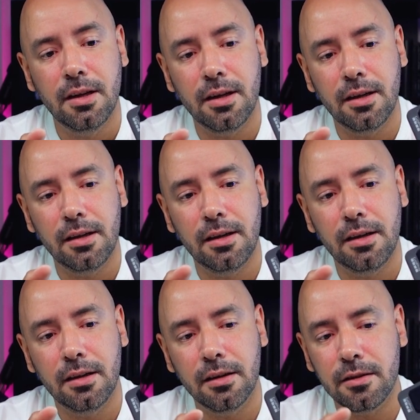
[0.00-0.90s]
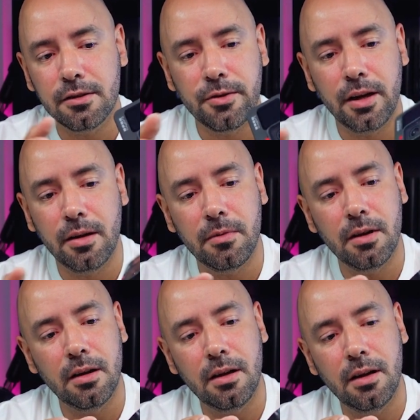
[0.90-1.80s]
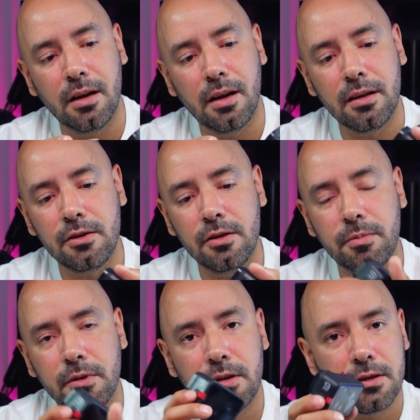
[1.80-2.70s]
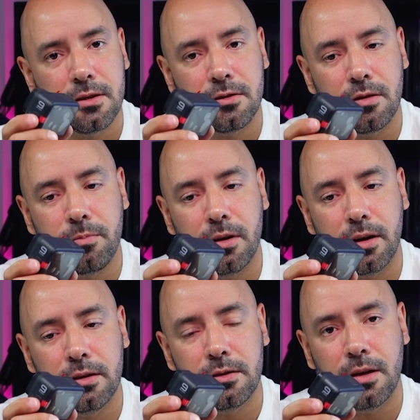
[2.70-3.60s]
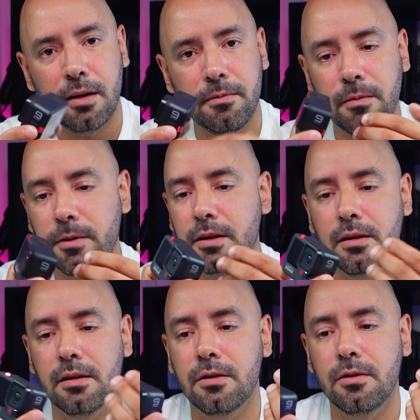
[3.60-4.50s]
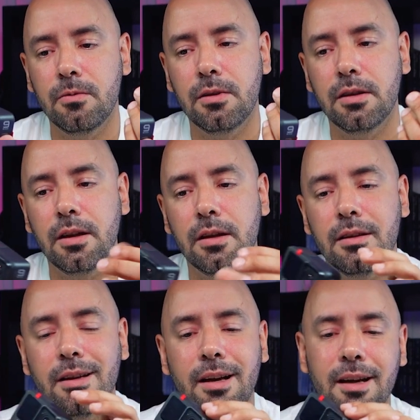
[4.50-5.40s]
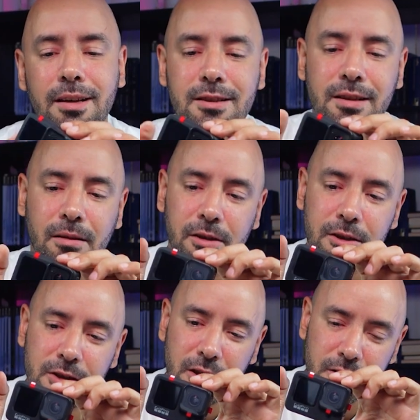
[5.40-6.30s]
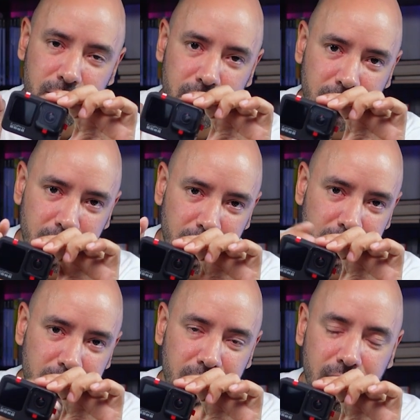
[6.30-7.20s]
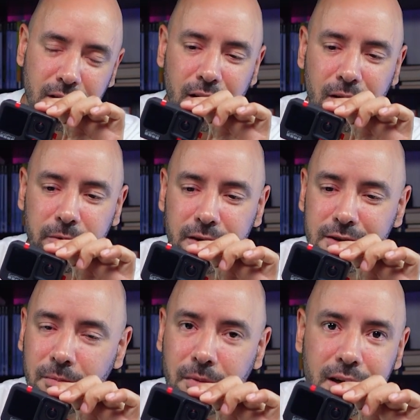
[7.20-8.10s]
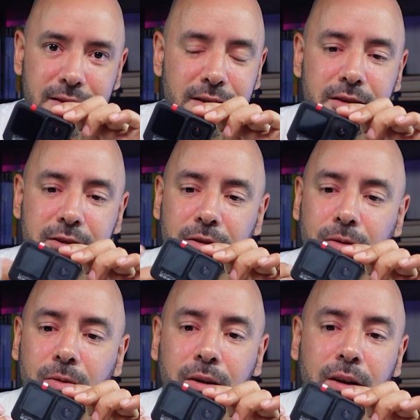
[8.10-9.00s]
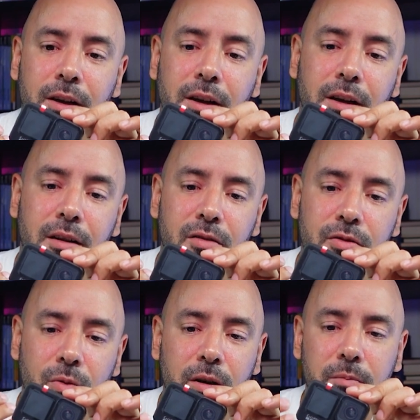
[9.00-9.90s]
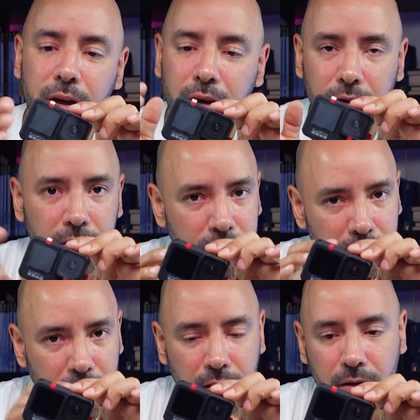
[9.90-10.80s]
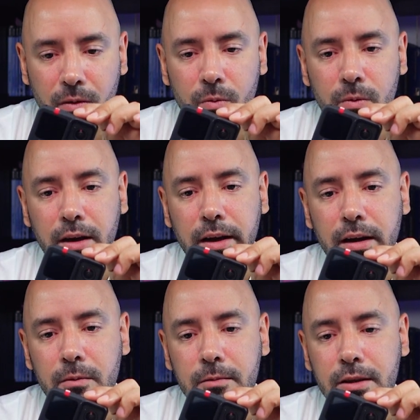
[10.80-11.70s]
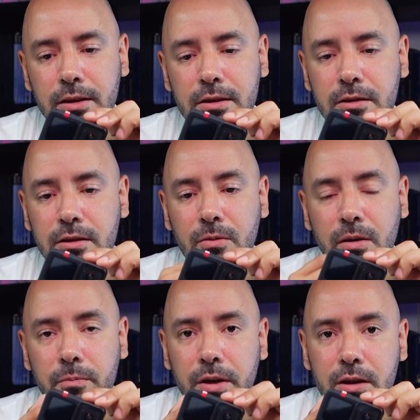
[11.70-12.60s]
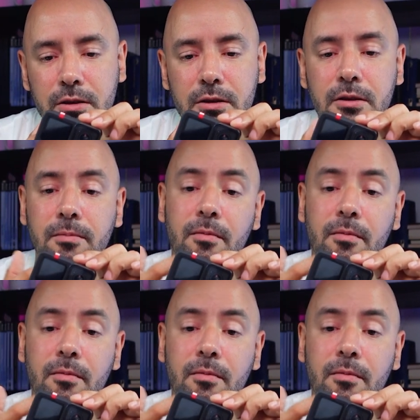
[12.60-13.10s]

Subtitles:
on a trip and you put this on your pocket, you have everything that you will need. The stabilization on this camera is amazing. So you want video, you will get it with this. You want pictures,